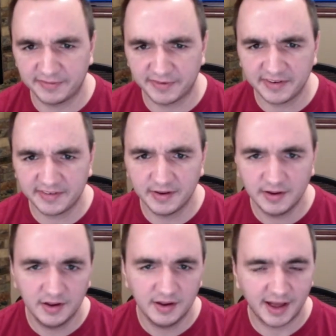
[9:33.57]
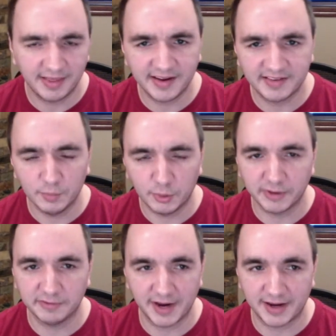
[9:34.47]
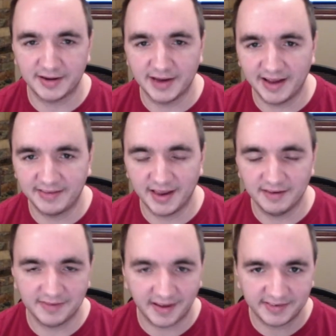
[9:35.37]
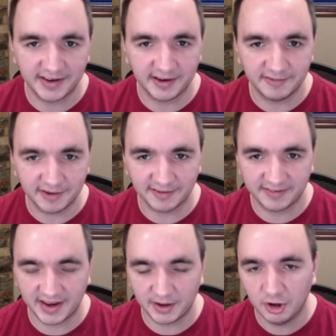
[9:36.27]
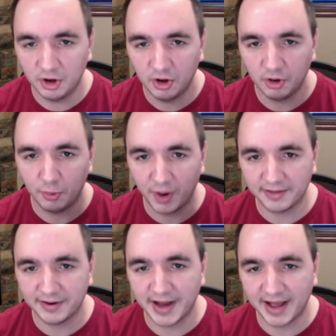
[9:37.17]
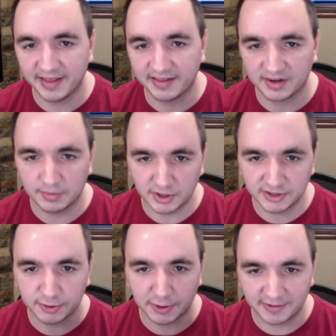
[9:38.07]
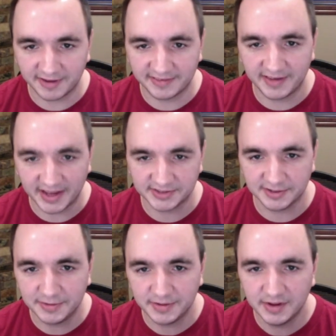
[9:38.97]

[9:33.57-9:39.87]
First, I think it's important to recognize that investing in real estate, whether or not that's commercial or residential,